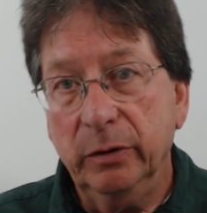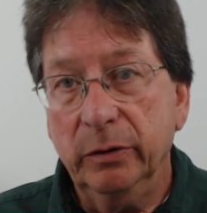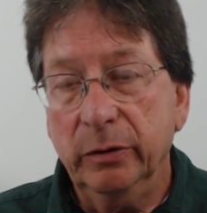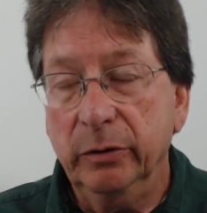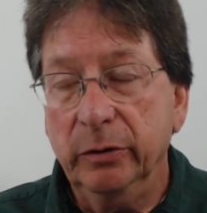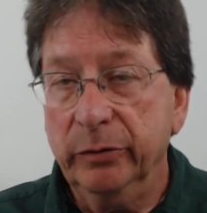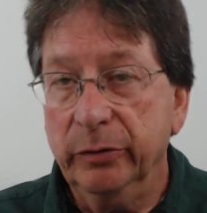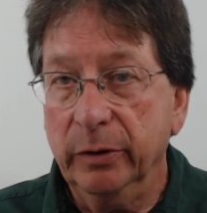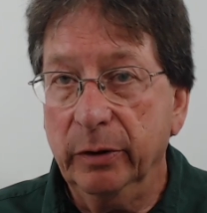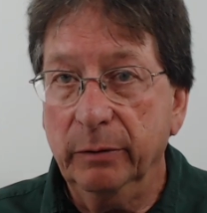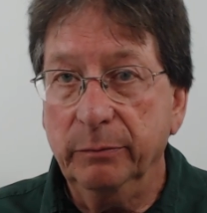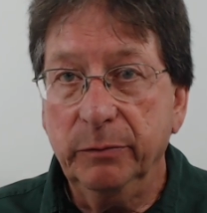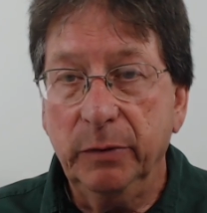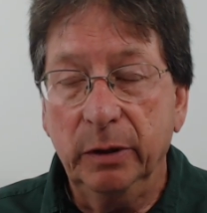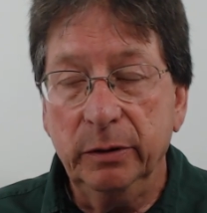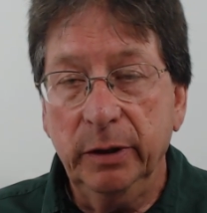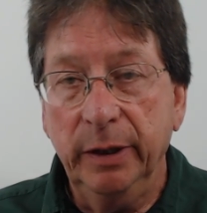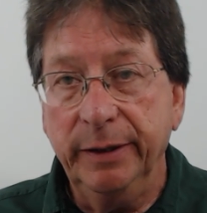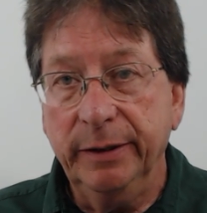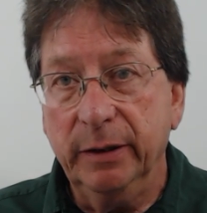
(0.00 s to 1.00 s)
There's a
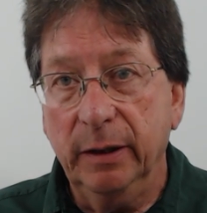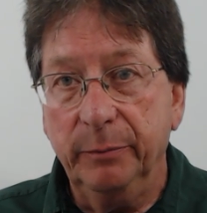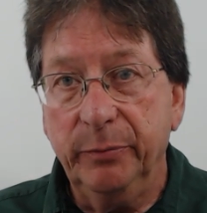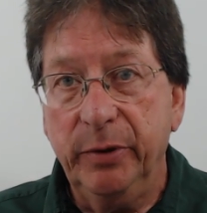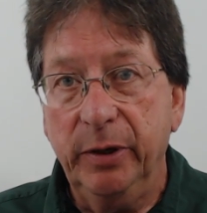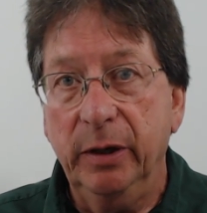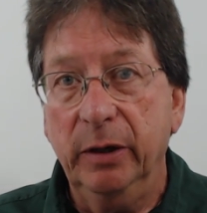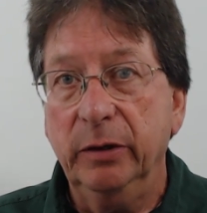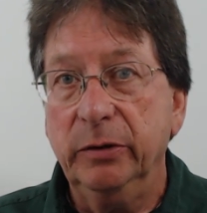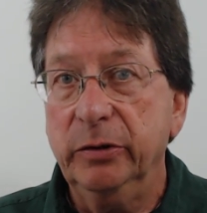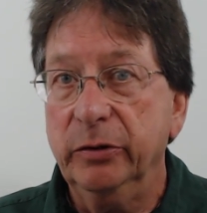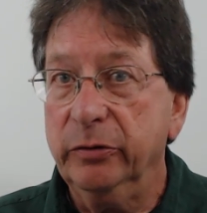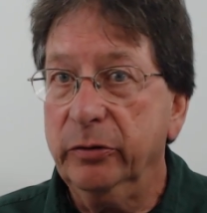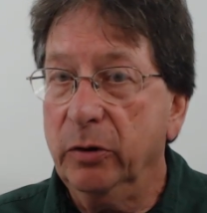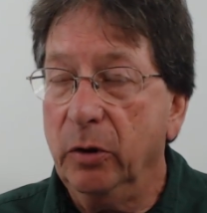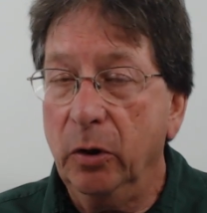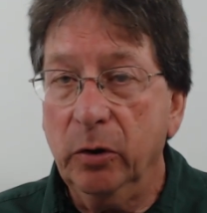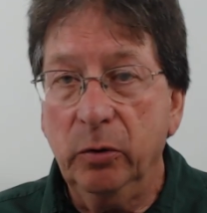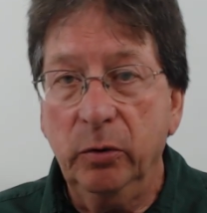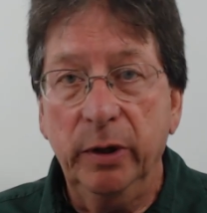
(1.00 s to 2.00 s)
link up there. Just
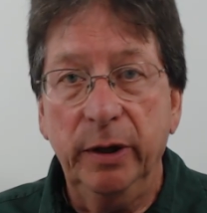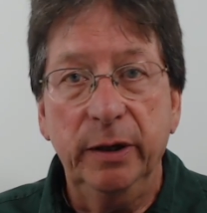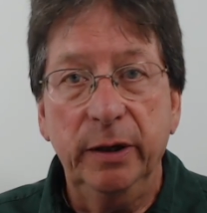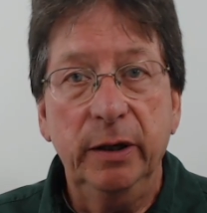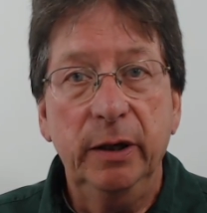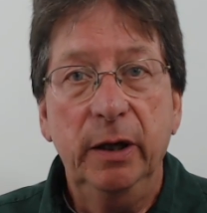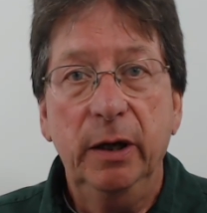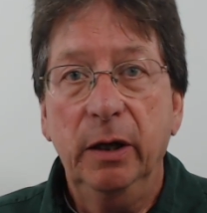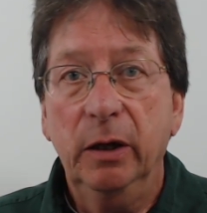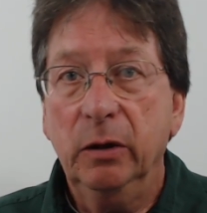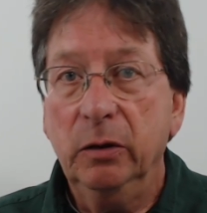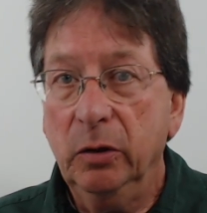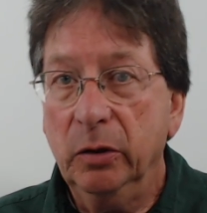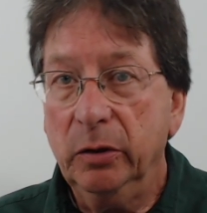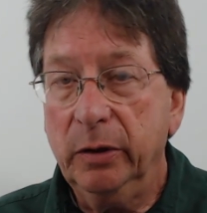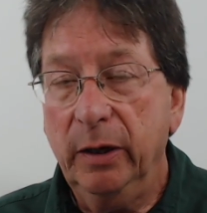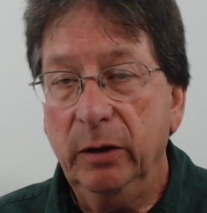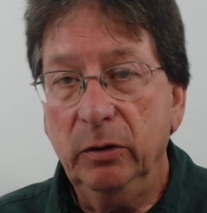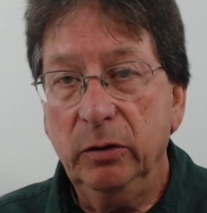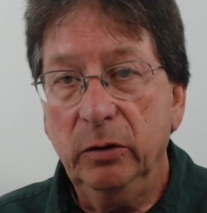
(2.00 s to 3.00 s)
go to it,
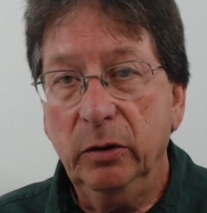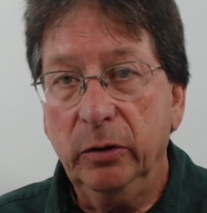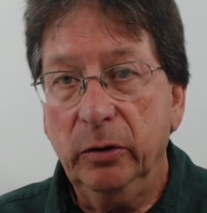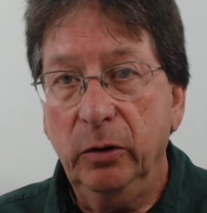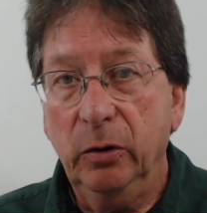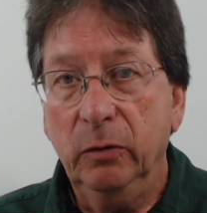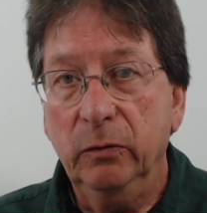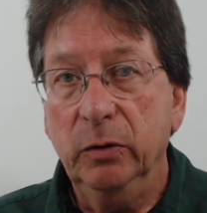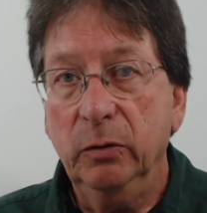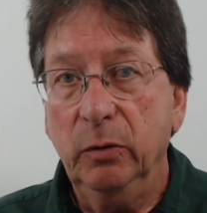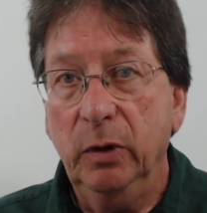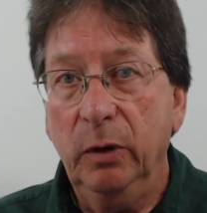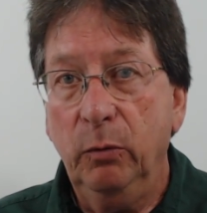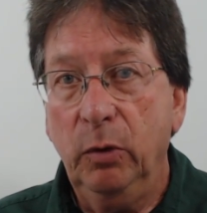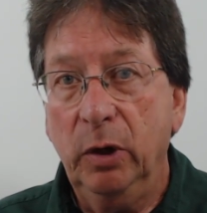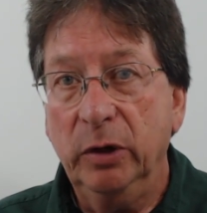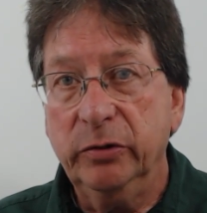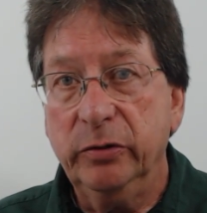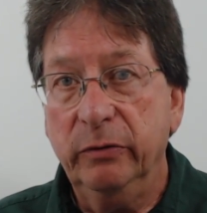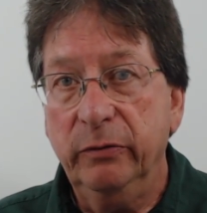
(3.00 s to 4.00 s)
look it over and
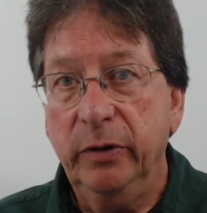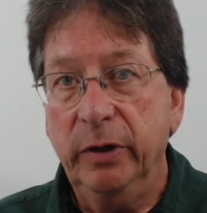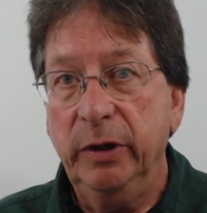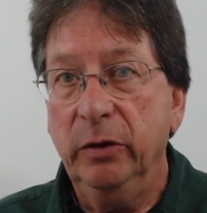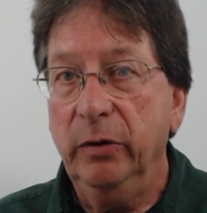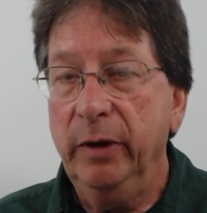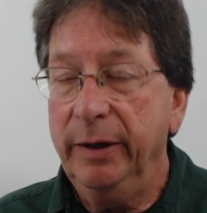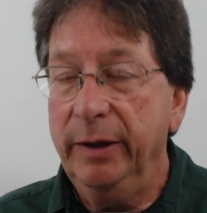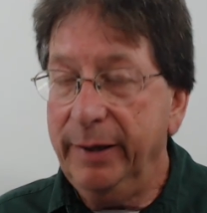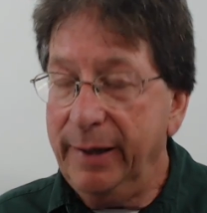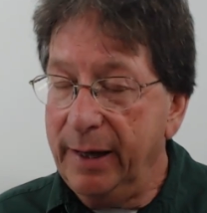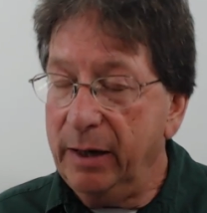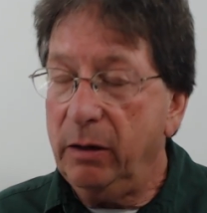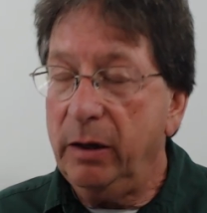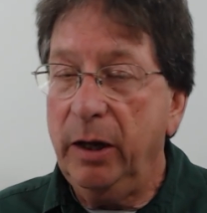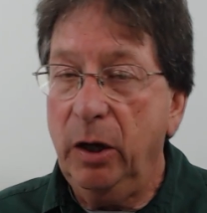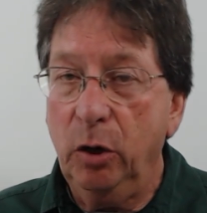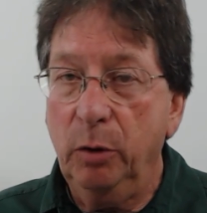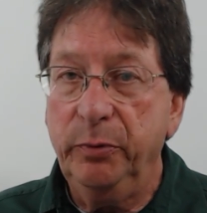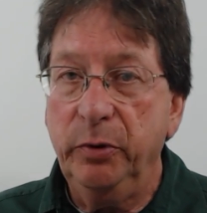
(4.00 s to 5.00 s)
watch the video, and that'll
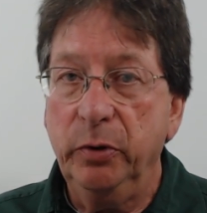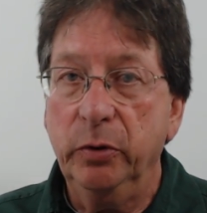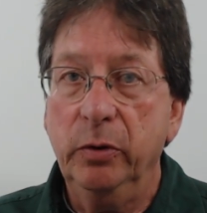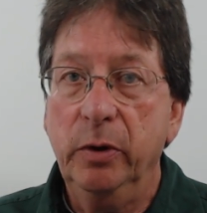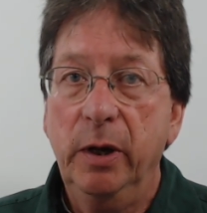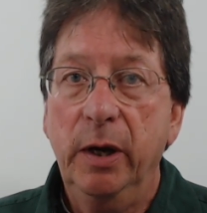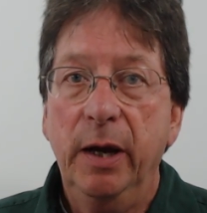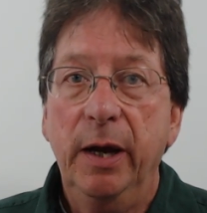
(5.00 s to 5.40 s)
help you.